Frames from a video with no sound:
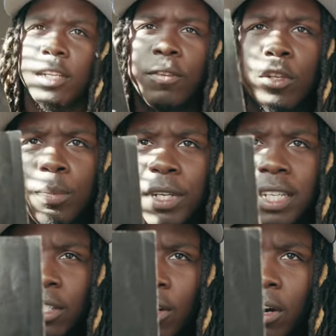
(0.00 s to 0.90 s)
This first book
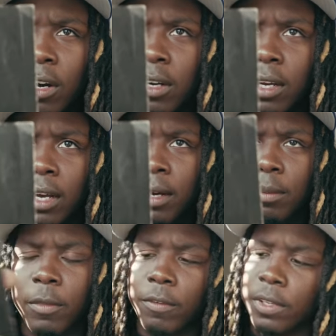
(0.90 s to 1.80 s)
is called
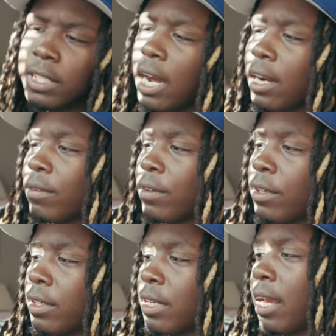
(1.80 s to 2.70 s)
um, Photographer's